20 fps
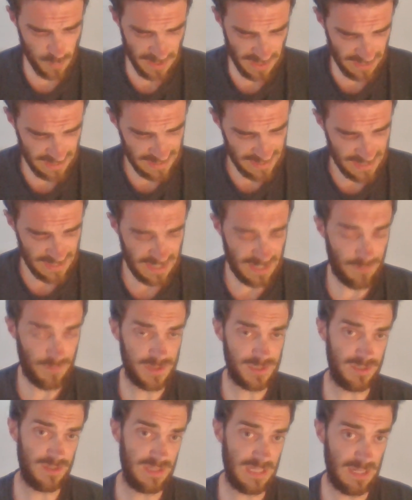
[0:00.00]
win it in the
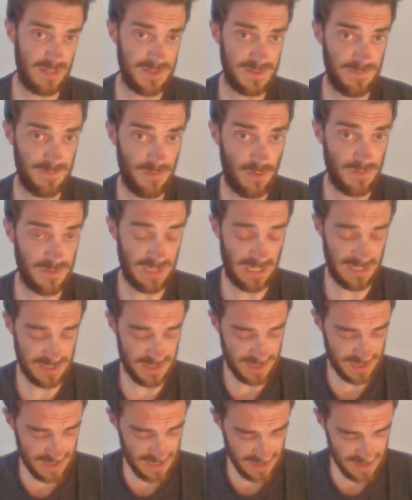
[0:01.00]

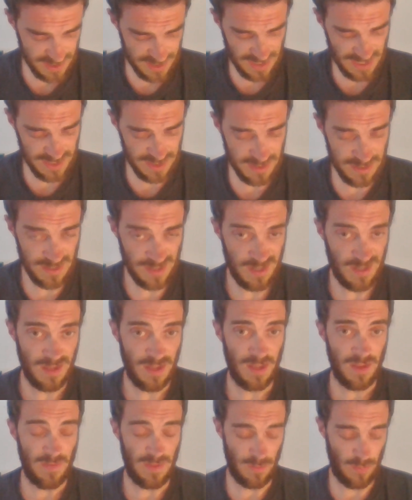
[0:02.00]
2005-2006 season.
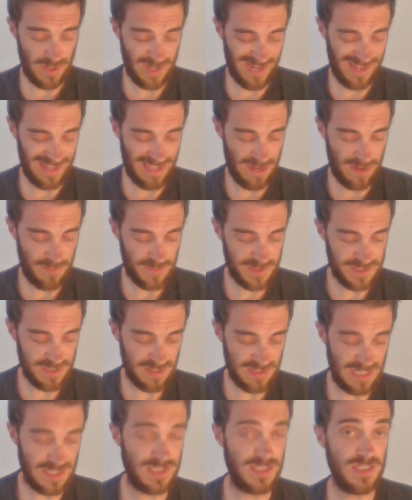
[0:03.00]
They win it again in the
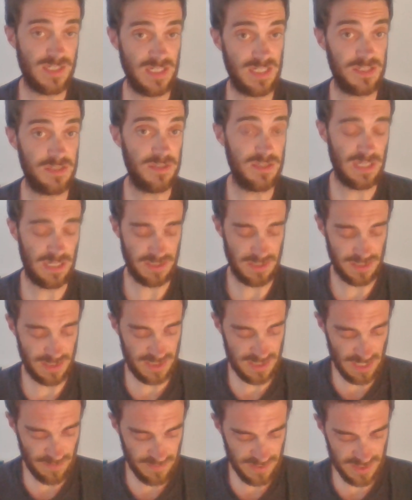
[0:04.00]

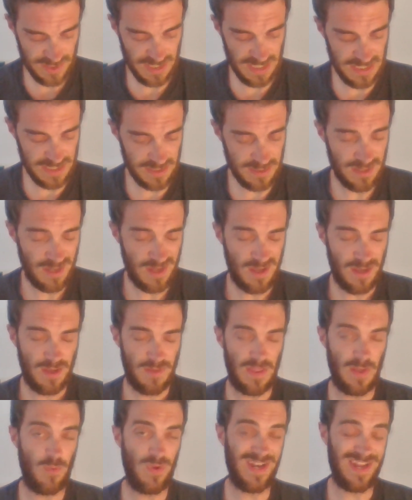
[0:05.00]
2006-2007 season.
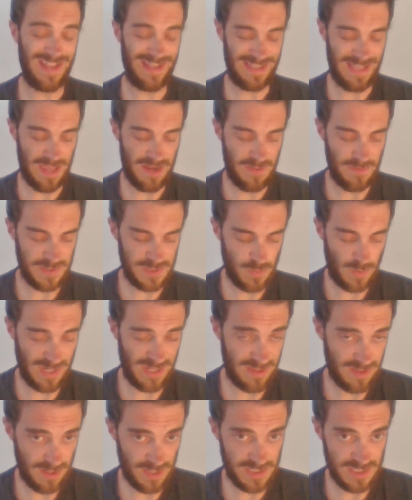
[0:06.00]
They win it again in the
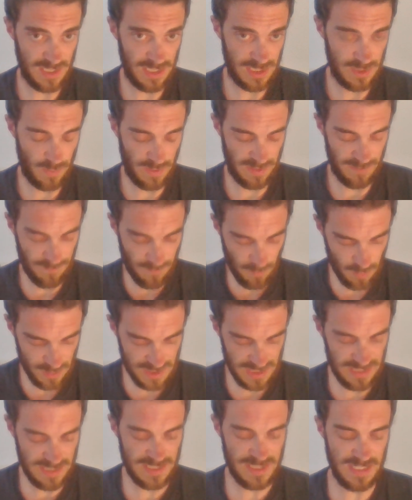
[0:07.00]

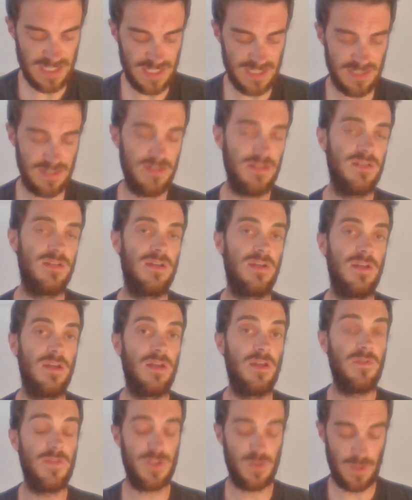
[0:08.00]
2013-2014 season,
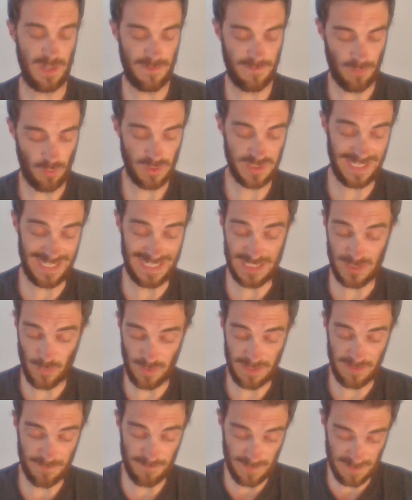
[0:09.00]
the
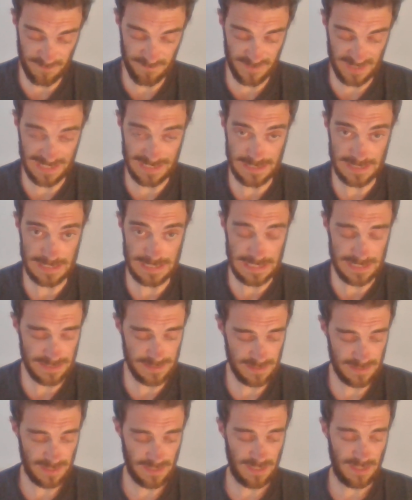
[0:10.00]
2014-2015
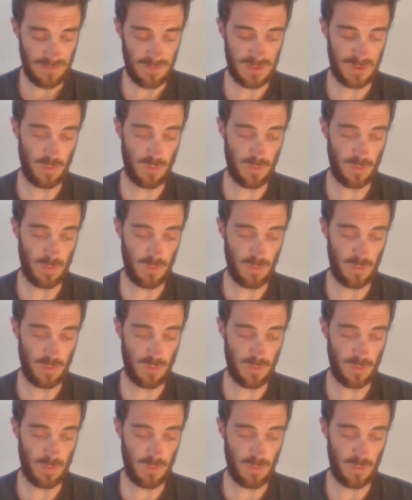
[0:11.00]
season, the